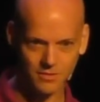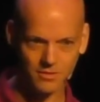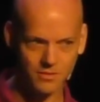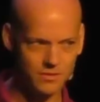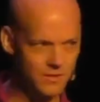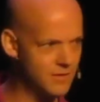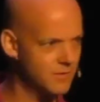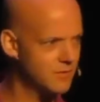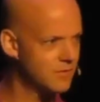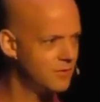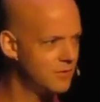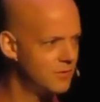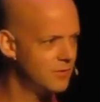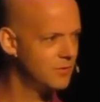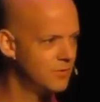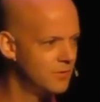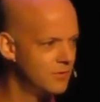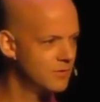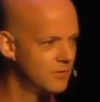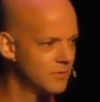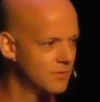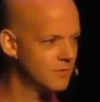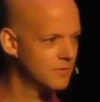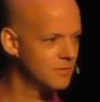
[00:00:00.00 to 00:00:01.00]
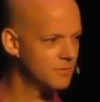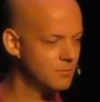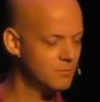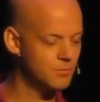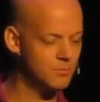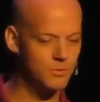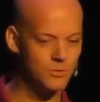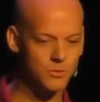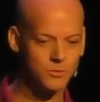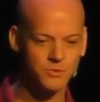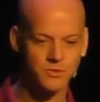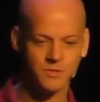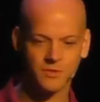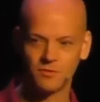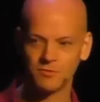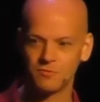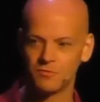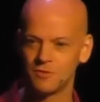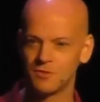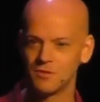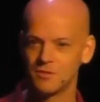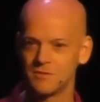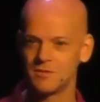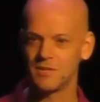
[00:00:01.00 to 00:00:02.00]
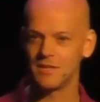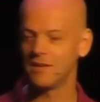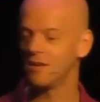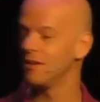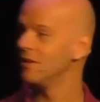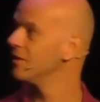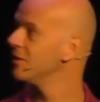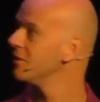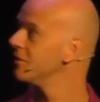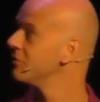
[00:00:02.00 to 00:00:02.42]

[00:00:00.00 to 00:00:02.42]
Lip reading: thank you, Morten, for taking